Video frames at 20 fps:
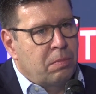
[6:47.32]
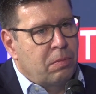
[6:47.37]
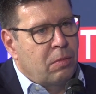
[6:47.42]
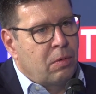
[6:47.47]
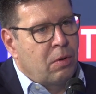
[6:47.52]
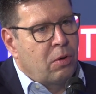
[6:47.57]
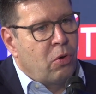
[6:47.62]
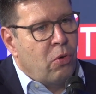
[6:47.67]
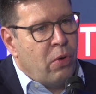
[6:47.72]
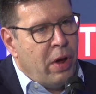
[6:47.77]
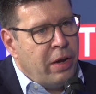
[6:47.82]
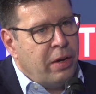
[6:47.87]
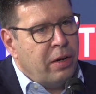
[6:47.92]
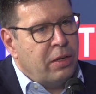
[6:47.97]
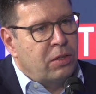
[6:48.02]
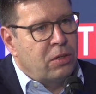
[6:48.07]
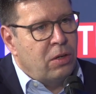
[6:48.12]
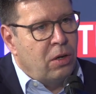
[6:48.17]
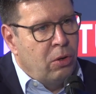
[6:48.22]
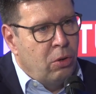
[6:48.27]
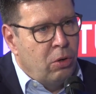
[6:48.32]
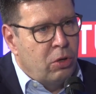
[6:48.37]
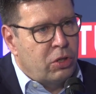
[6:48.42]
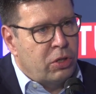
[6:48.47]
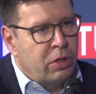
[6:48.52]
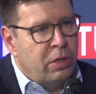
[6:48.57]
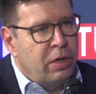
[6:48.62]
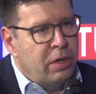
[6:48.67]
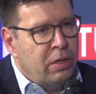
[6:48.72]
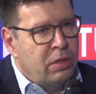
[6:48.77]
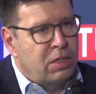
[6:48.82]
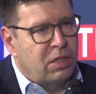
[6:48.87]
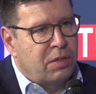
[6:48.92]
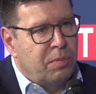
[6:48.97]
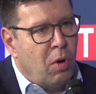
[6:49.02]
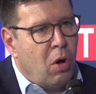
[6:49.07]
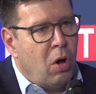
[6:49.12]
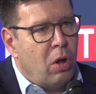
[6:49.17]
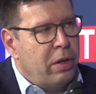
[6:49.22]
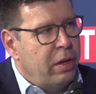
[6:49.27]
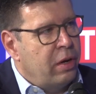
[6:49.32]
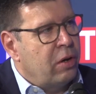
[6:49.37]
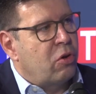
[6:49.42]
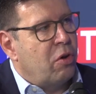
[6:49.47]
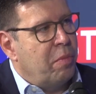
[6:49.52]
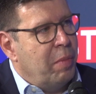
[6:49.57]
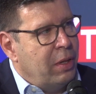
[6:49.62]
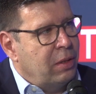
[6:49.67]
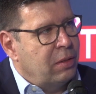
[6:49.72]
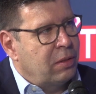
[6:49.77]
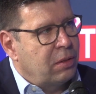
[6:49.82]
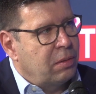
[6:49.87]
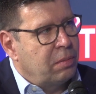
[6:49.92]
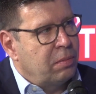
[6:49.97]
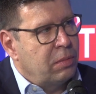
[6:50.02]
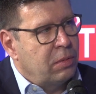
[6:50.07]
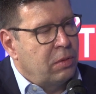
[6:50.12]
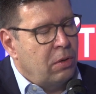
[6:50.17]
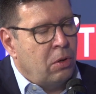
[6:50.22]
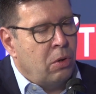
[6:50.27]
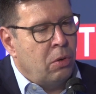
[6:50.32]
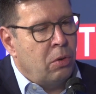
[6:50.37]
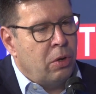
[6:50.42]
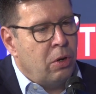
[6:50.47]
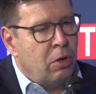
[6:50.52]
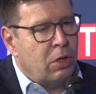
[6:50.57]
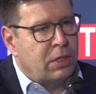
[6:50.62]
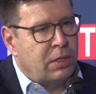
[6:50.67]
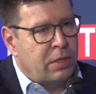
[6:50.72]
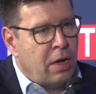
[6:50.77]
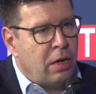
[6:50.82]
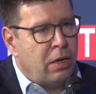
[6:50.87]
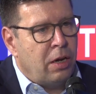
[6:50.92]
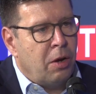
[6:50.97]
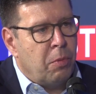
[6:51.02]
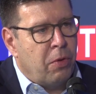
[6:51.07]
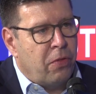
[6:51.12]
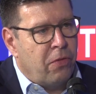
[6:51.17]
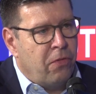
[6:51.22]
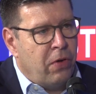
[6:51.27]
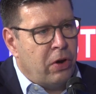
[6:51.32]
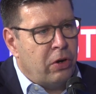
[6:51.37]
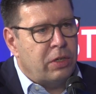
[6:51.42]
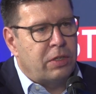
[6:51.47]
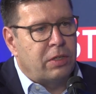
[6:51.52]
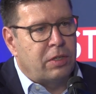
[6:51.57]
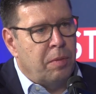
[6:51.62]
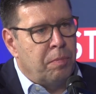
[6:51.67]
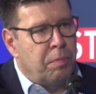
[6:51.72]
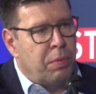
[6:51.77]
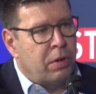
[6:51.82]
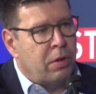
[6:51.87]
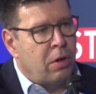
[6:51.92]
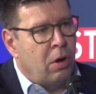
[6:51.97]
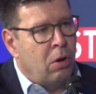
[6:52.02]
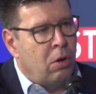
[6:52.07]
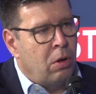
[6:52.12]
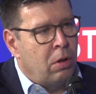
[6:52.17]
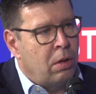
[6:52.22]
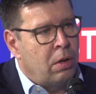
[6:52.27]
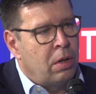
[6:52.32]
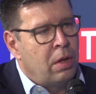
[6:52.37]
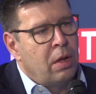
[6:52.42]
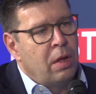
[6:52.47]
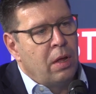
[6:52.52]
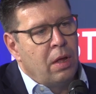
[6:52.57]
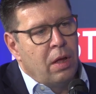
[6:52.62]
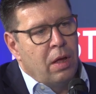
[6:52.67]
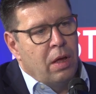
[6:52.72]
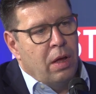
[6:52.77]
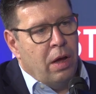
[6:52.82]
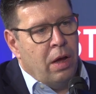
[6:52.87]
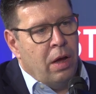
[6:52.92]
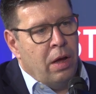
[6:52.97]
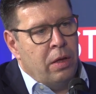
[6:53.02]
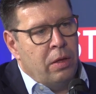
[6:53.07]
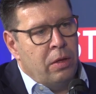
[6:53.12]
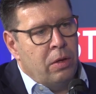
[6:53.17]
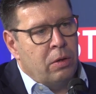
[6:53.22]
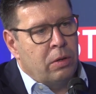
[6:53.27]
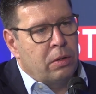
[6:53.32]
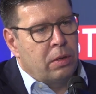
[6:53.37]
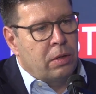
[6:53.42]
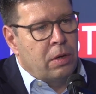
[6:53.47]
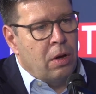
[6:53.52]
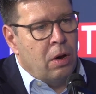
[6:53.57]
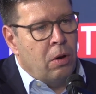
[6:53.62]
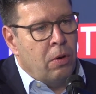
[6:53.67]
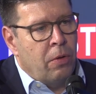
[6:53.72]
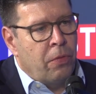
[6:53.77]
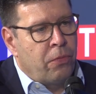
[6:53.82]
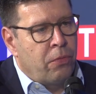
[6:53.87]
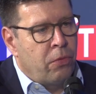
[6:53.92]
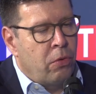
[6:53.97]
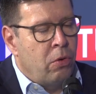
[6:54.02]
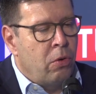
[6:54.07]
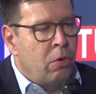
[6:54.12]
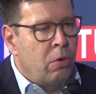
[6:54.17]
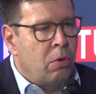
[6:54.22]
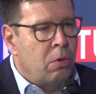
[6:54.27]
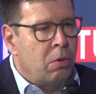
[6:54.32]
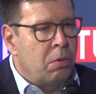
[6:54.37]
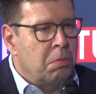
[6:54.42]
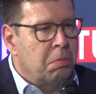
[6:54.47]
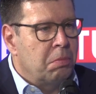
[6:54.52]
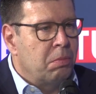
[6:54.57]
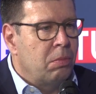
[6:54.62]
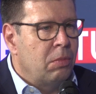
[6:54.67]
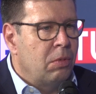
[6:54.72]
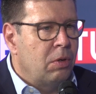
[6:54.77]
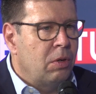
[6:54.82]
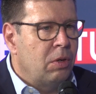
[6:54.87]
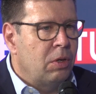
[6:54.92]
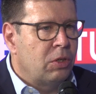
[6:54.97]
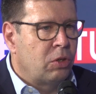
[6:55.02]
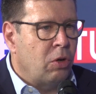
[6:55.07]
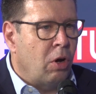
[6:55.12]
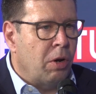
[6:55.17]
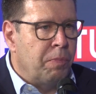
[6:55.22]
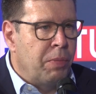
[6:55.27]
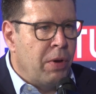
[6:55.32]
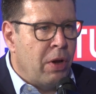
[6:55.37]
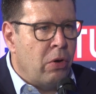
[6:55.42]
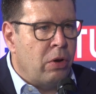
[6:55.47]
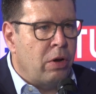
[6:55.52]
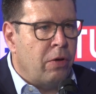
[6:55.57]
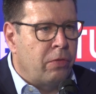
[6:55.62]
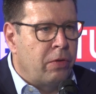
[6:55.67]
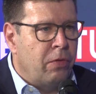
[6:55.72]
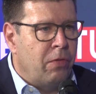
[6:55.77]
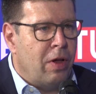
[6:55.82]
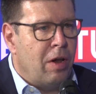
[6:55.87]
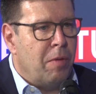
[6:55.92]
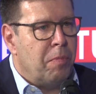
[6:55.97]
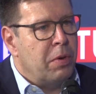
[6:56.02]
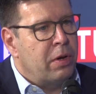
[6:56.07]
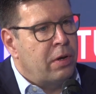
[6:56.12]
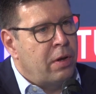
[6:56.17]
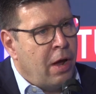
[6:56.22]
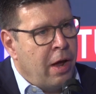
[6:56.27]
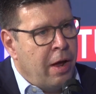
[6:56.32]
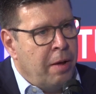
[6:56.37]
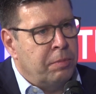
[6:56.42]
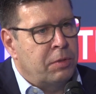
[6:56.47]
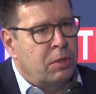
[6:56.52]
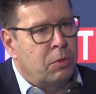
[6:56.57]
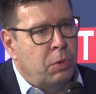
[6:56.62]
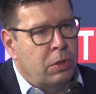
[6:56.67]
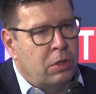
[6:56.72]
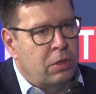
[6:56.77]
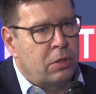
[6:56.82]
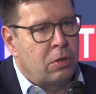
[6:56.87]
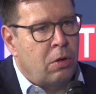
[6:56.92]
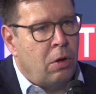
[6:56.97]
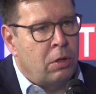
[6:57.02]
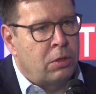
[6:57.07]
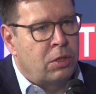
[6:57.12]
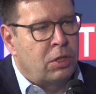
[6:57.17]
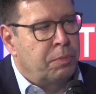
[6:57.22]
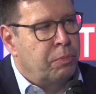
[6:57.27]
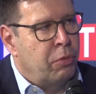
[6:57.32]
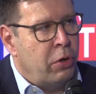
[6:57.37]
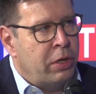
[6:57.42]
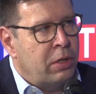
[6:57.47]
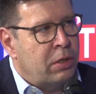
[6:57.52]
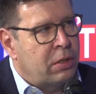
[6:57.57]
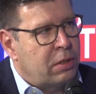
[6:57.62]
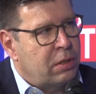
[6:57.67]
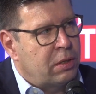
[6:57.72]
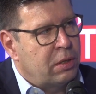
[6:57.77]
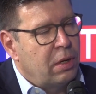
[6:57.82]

create a solution in small increments. So you're starting with a very simple goal. You go through a short period of development times, which is called sprint,